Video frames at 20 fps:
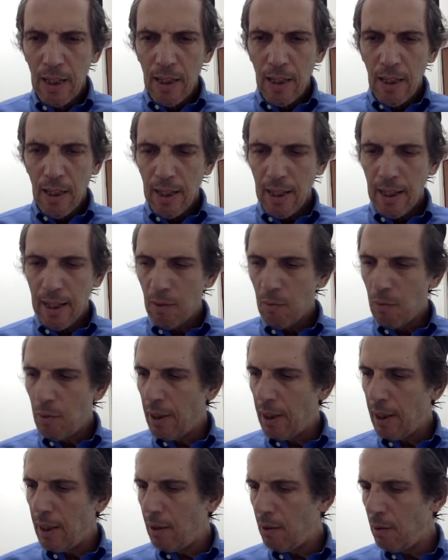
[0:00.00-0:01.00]
And
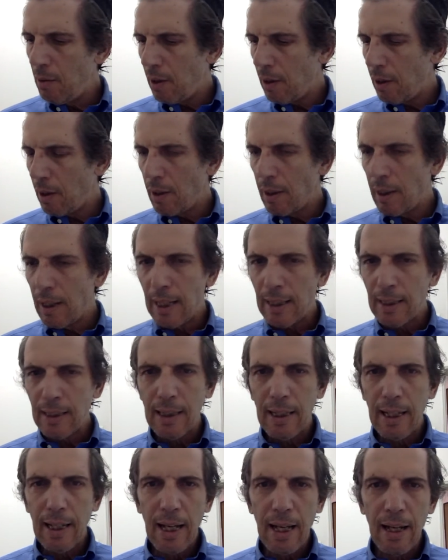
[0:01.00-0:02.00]
we are not
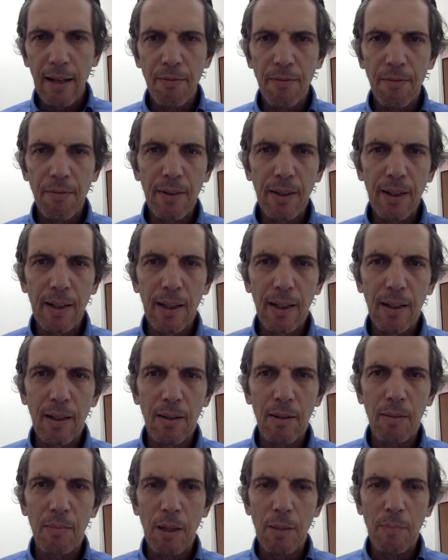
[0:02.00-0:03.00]
going to have
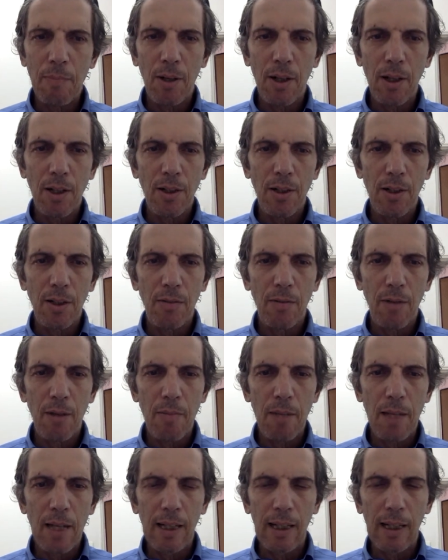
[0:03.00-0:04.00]
uh, my partner,
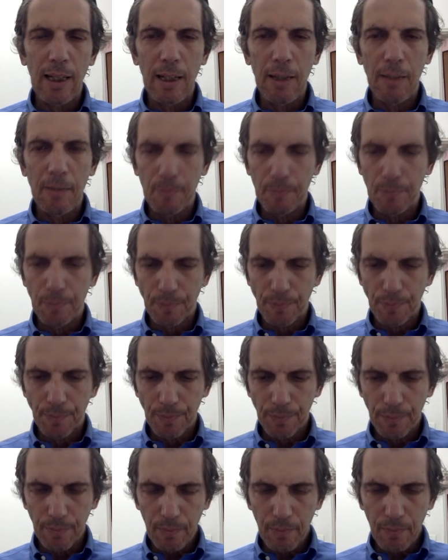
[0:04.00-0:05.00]
Reb Eli
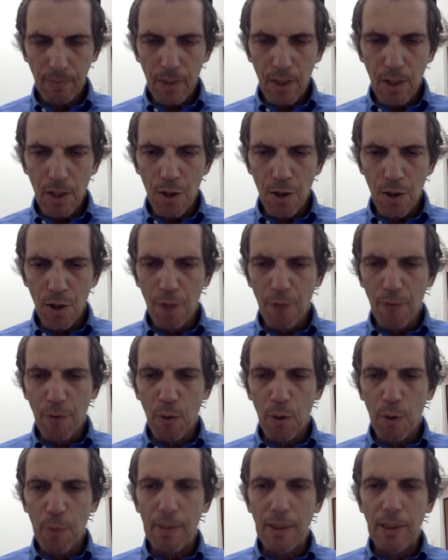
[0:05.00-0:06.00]
Sofer,
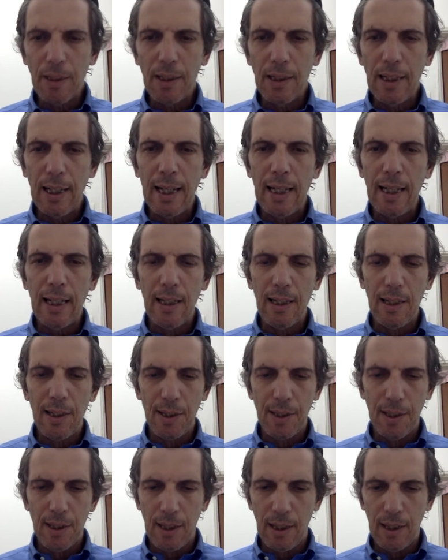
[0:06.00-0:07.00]
with me today.
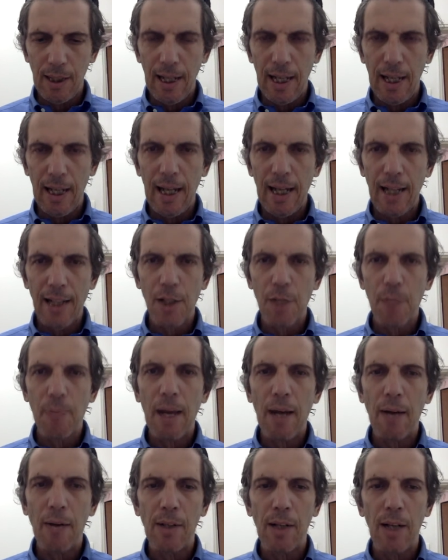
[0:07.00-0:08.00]
He's uh, he, he, had his
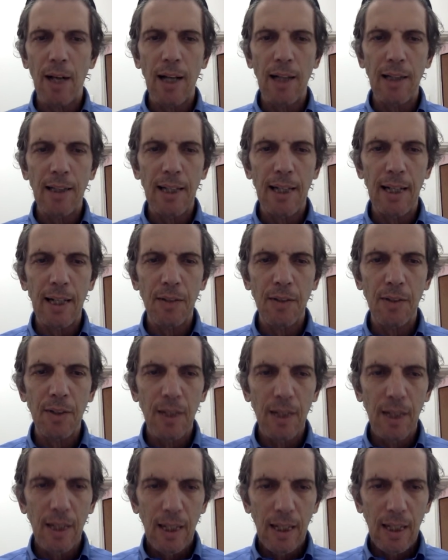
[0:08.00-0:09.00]
power knocked out
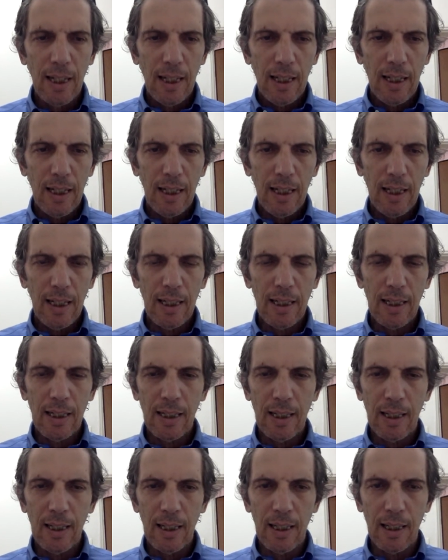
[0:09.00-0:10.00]

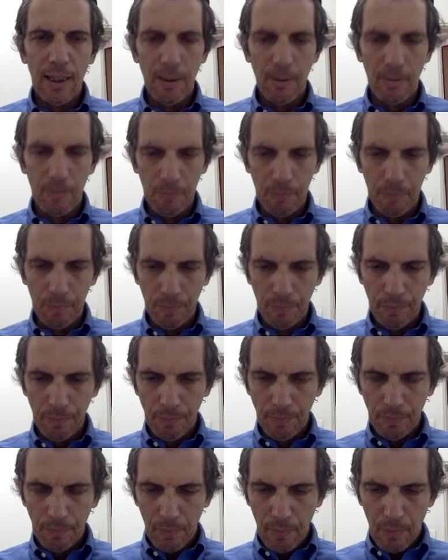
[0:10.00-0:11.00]
in um,
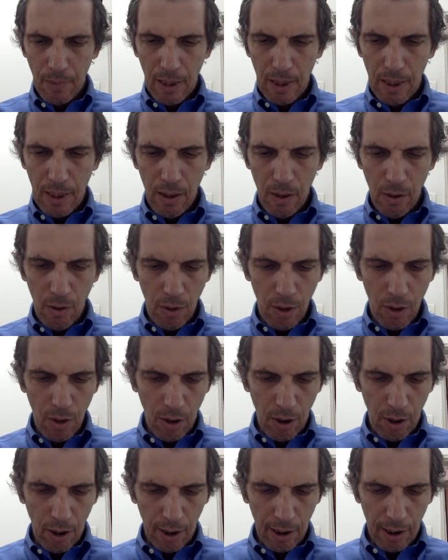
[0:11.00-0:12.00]
in New
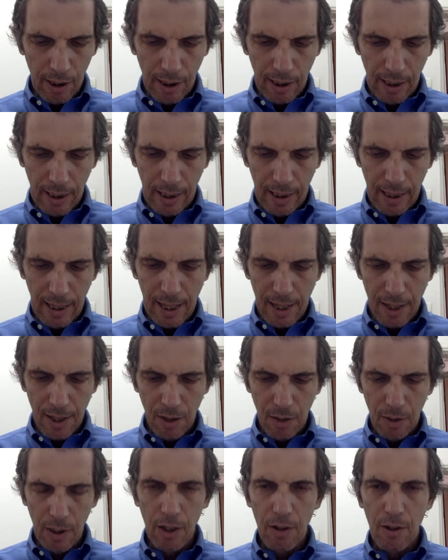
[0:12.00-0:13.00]
York and has
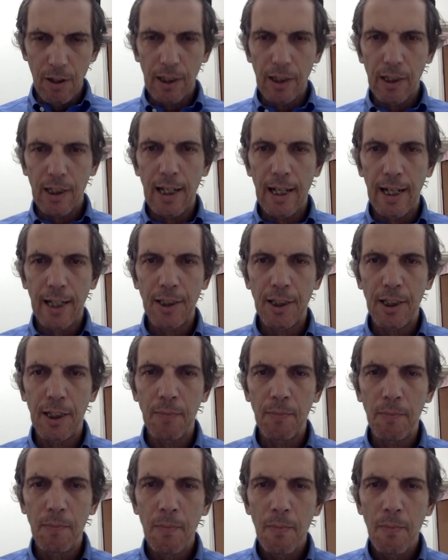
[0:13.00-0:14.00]
no internet connection.